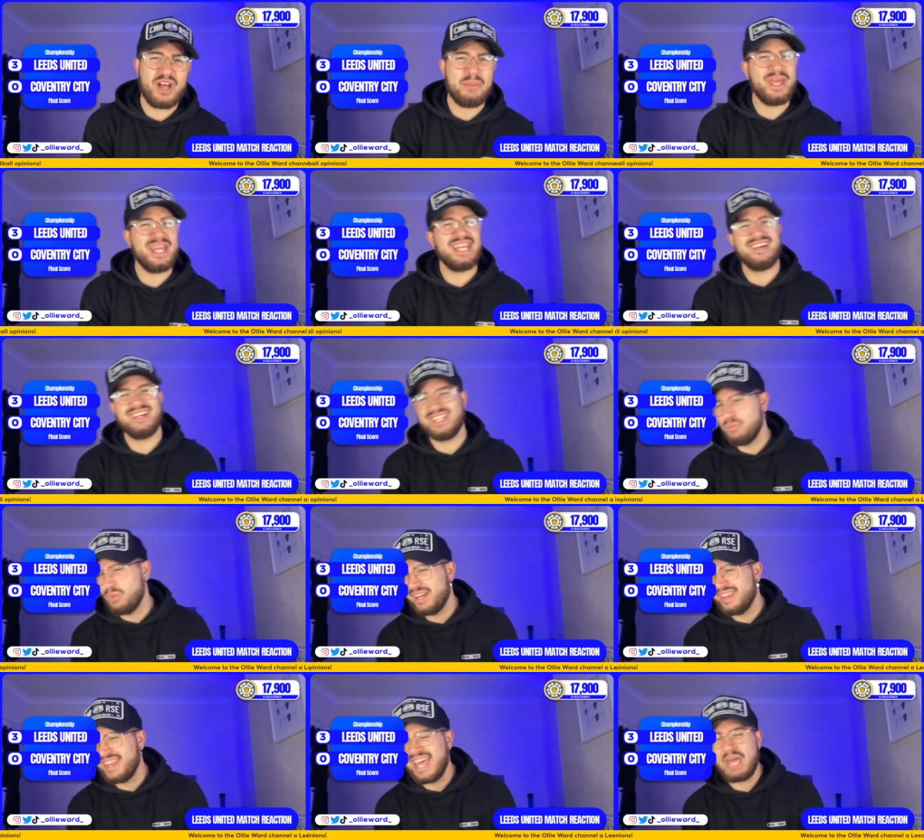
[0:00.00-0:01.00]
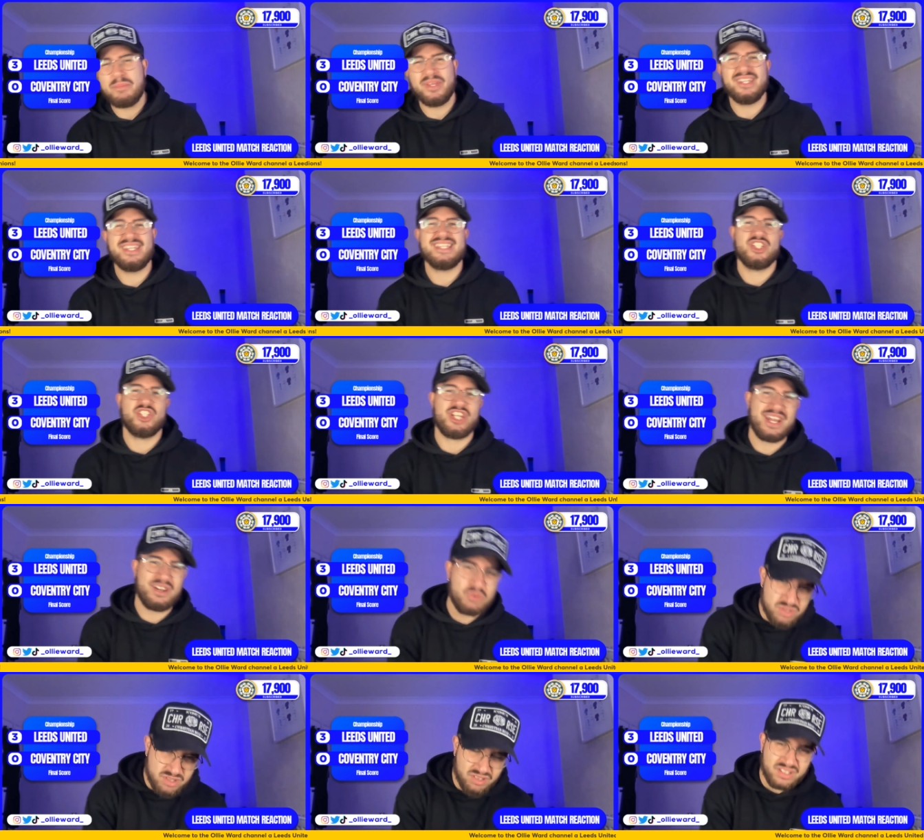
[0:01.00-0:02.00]
a bit like one of them, and this
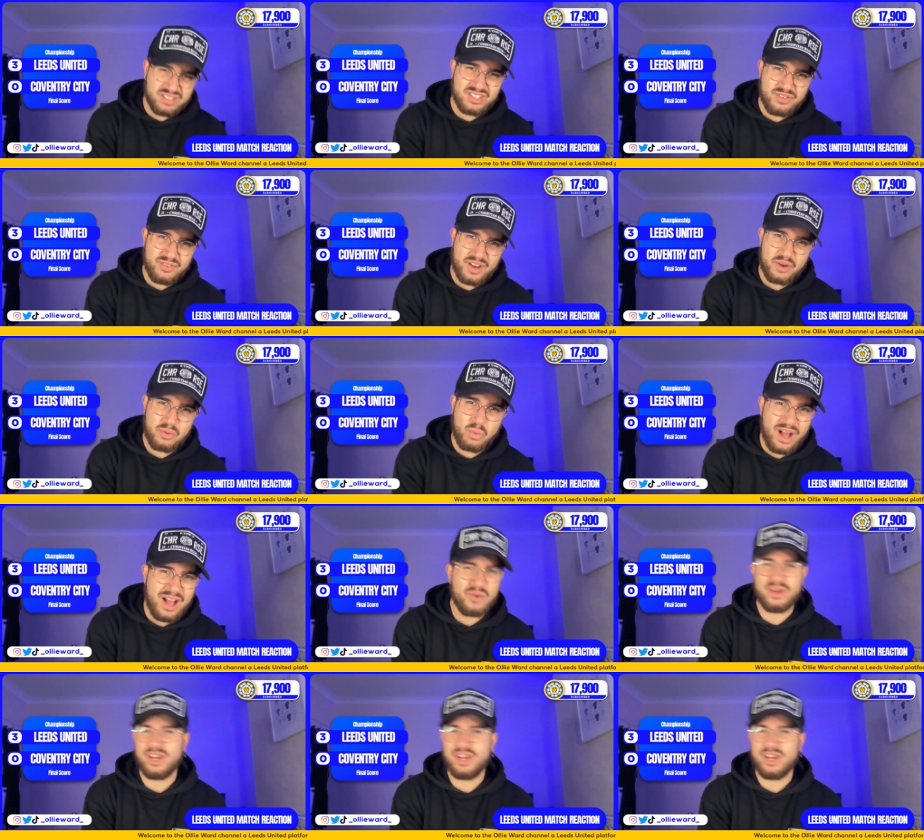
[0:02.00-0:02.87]
channel's not going to do very well.